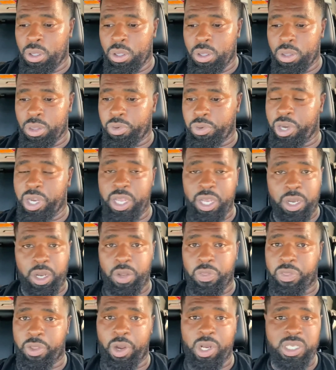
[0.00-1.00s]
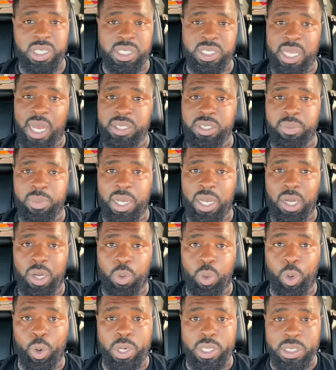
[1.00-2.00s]
3-year, 36,000 mile
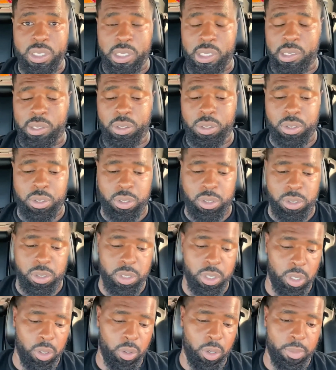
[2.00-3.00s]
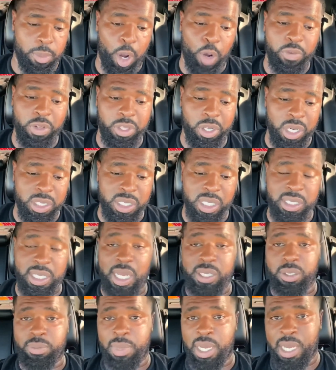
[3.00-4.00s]
warranty. So I'm over
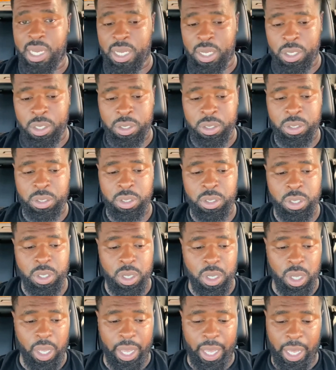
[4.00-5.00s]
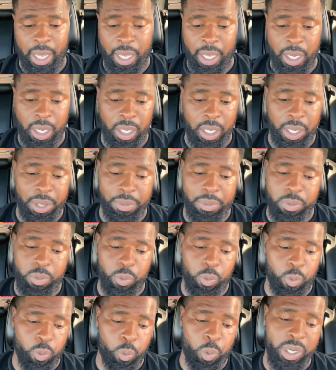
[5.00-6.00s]
36,000 miles, and it
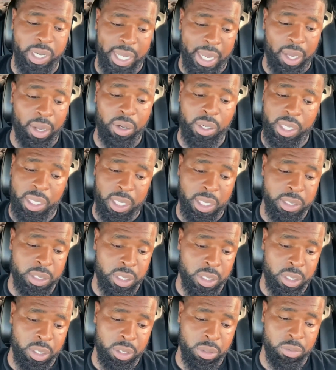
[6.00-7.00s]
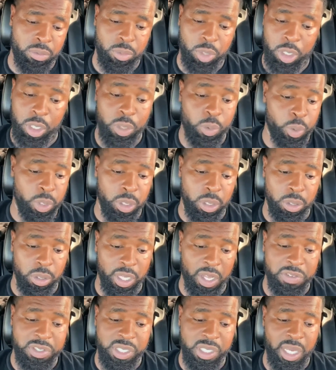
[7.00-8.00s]
went down as a Goodwill,
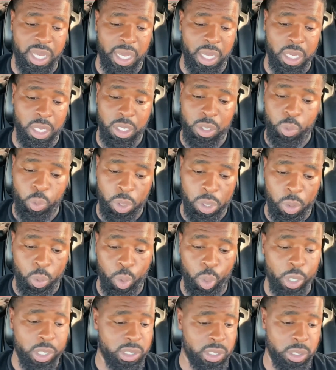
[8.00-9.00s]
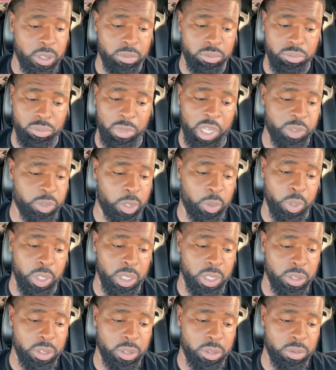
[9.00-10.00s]
FCA Goodwill warranty. That's what it
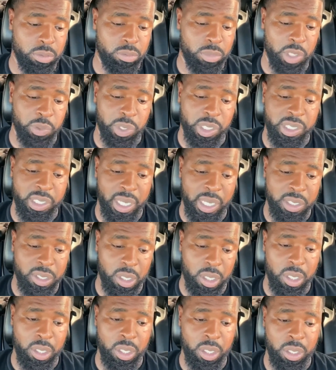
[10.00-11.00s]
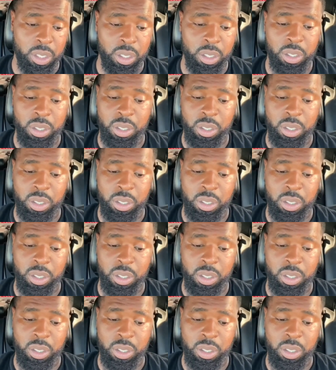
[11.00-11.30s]
was. That's what it says on the